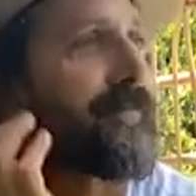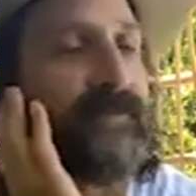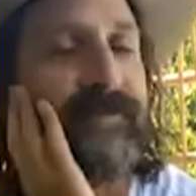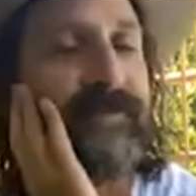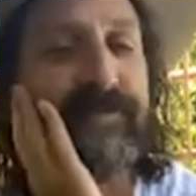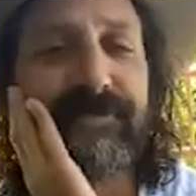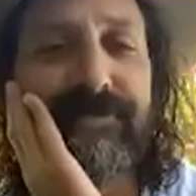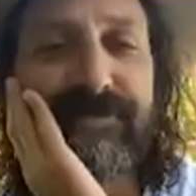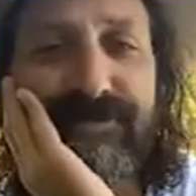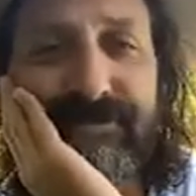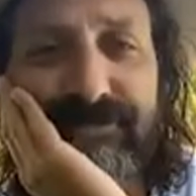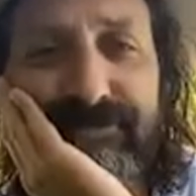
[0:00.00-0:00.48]

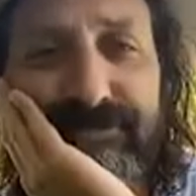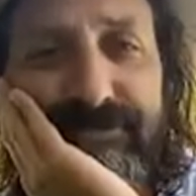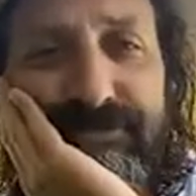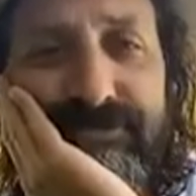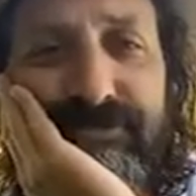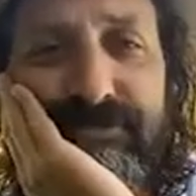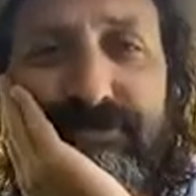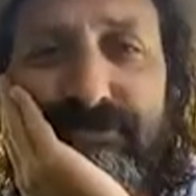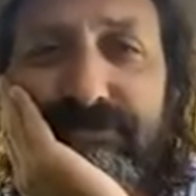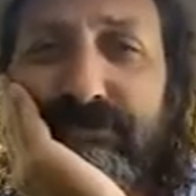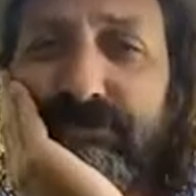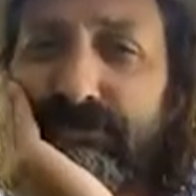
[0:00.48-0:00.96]

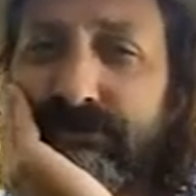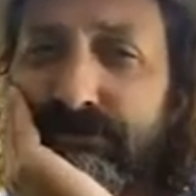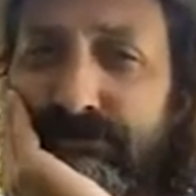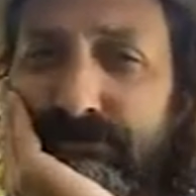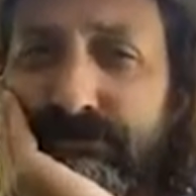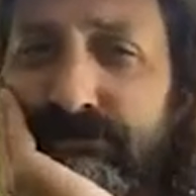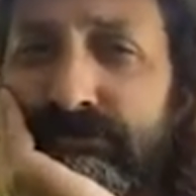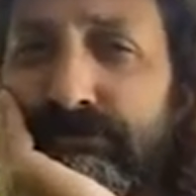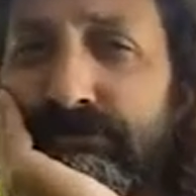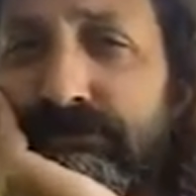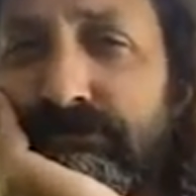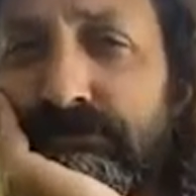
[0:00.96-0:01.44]

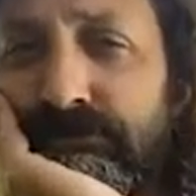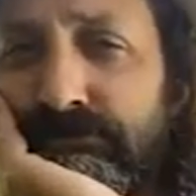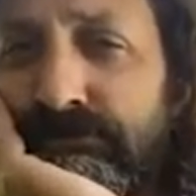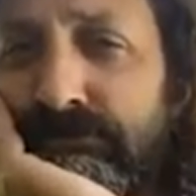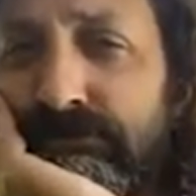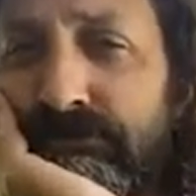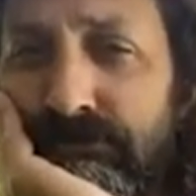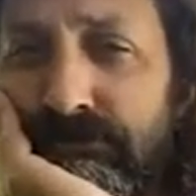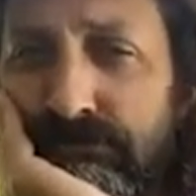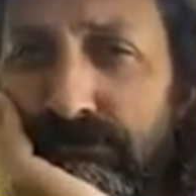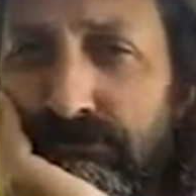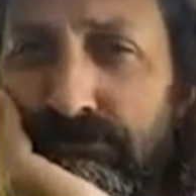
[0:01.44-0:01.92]

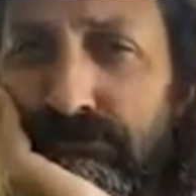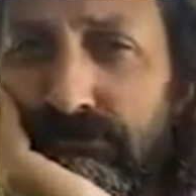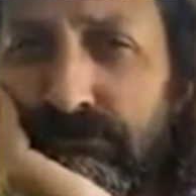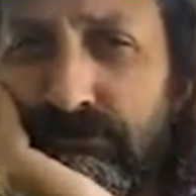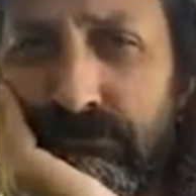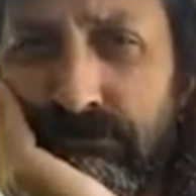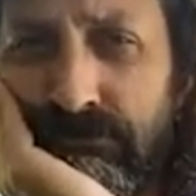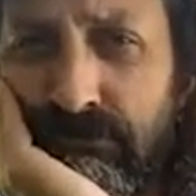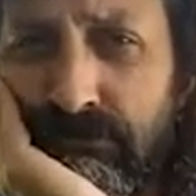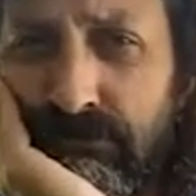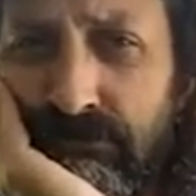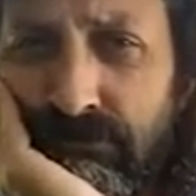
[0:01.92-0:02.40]

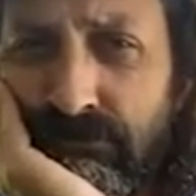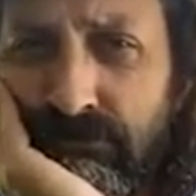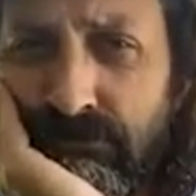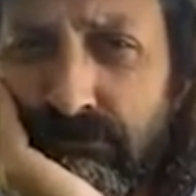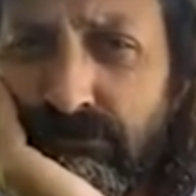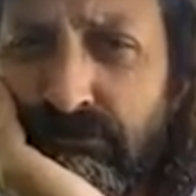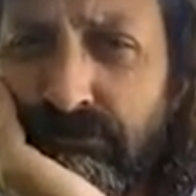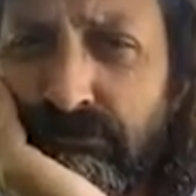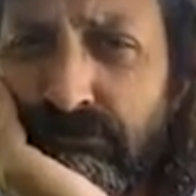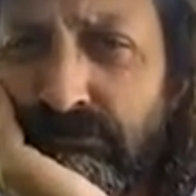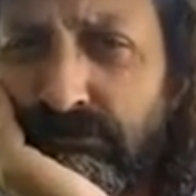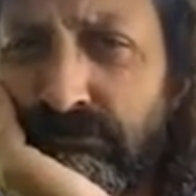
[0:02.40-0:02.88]

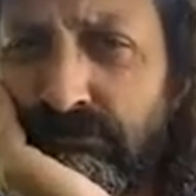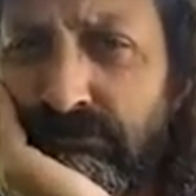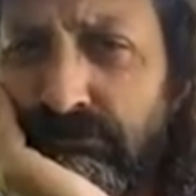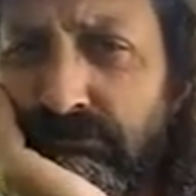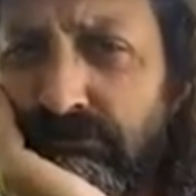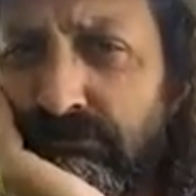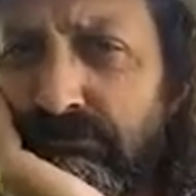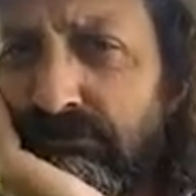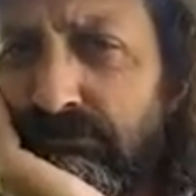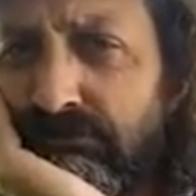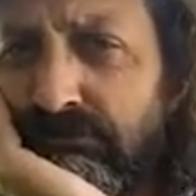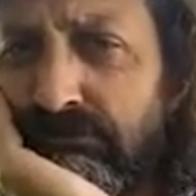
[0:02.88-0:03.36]

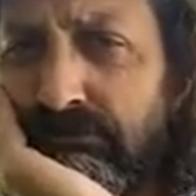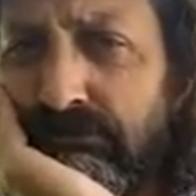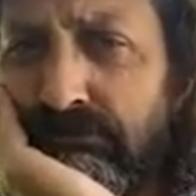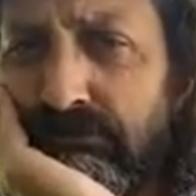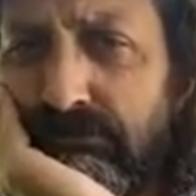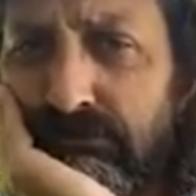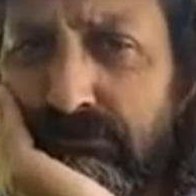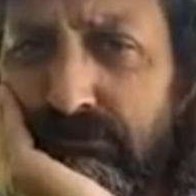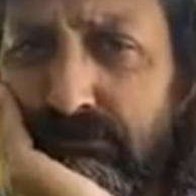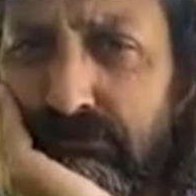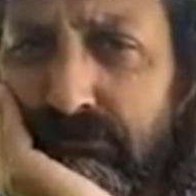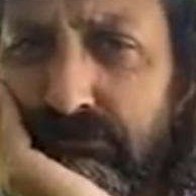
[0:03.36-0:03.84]

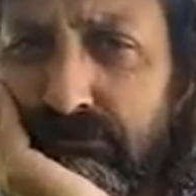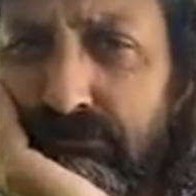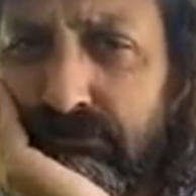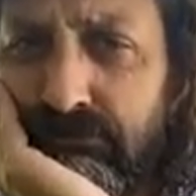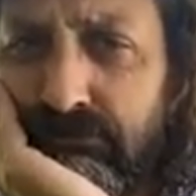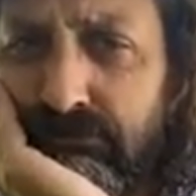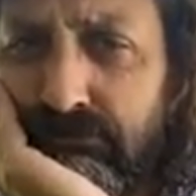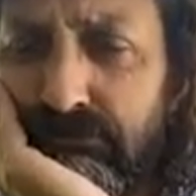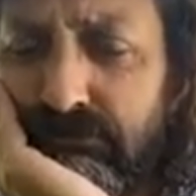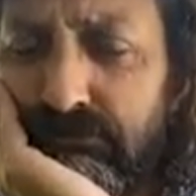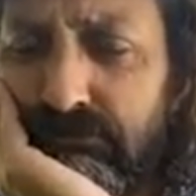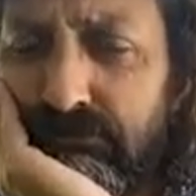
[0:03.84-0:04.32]

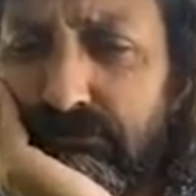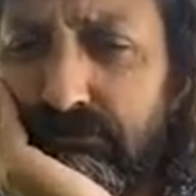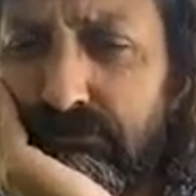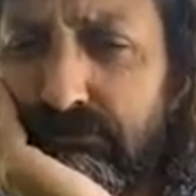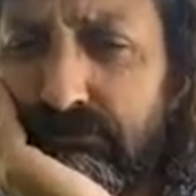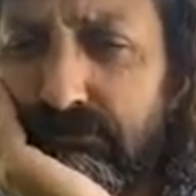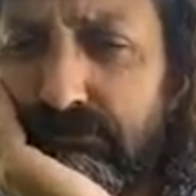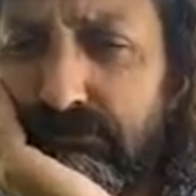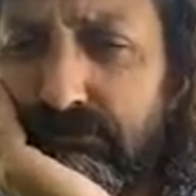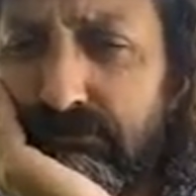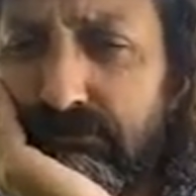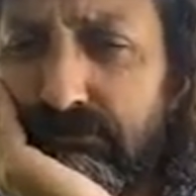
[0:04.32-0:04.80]

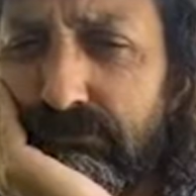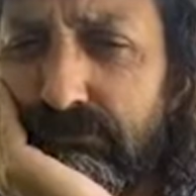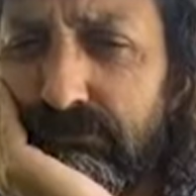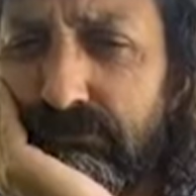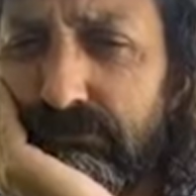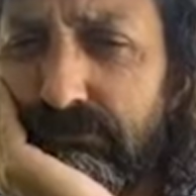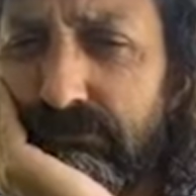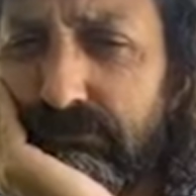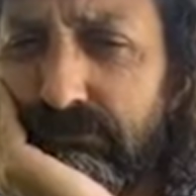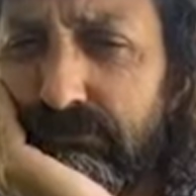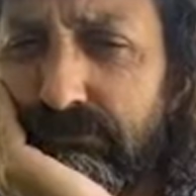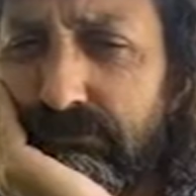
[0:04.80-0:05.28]

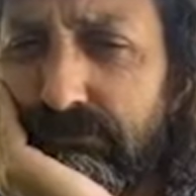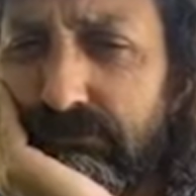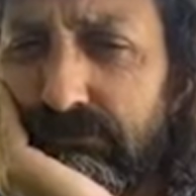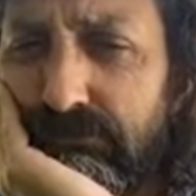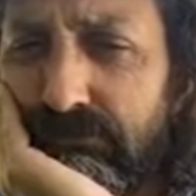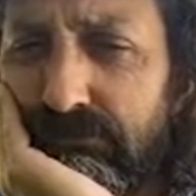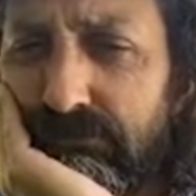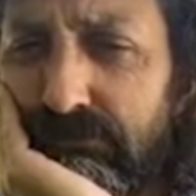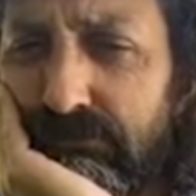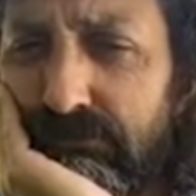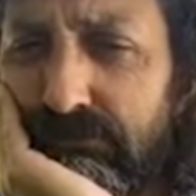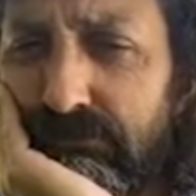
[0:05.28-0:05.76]

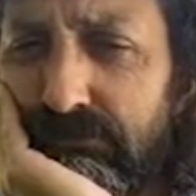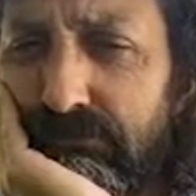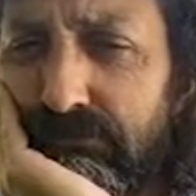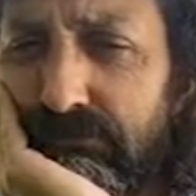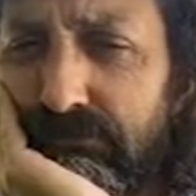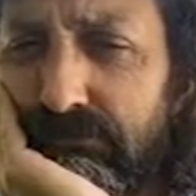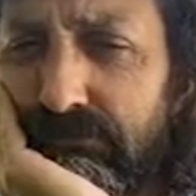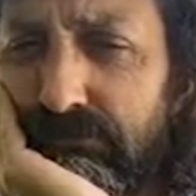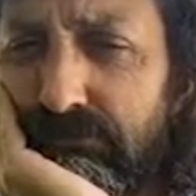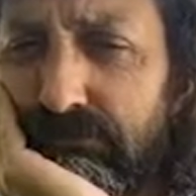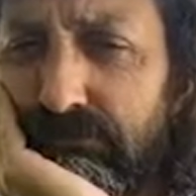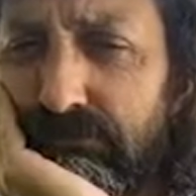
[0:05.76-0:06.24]

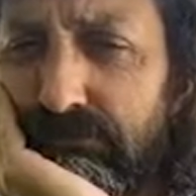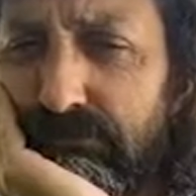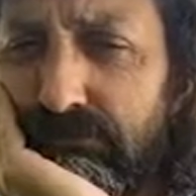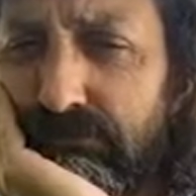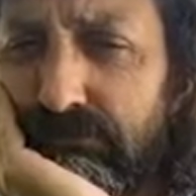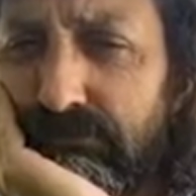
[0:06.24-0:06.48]
The person shown says nothing.